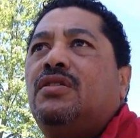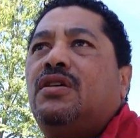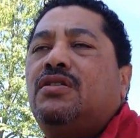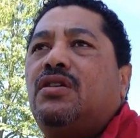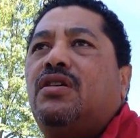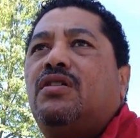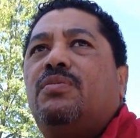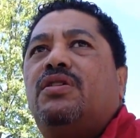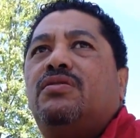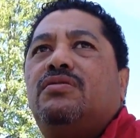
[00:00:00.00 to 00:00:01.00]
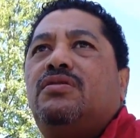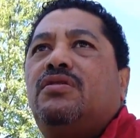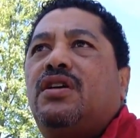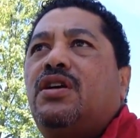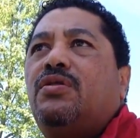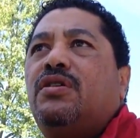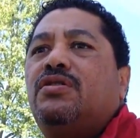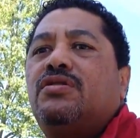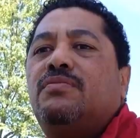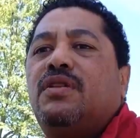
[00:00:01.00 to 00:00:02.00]
and talk about, the
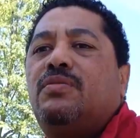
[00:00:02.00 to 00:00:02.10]
areas and